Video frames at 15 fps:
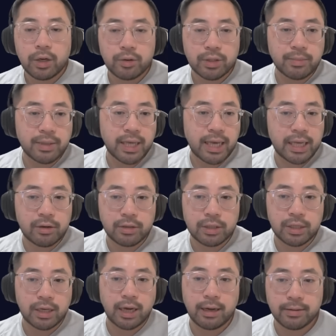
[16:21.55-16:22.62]
some
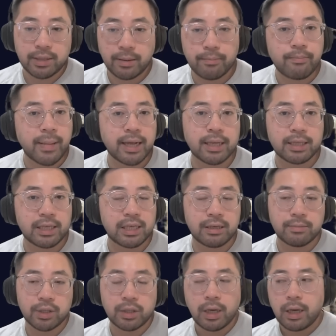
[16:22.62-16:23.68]
tankier, some meta
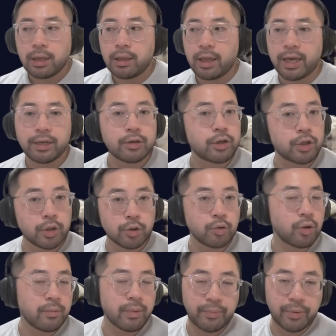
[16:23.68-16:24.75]
teams like
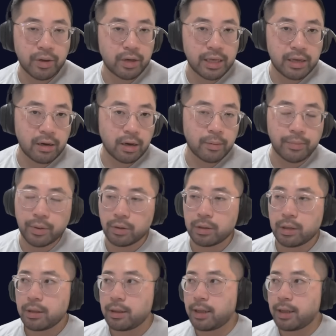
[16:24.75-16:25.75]
Shu, it might be on an ER build.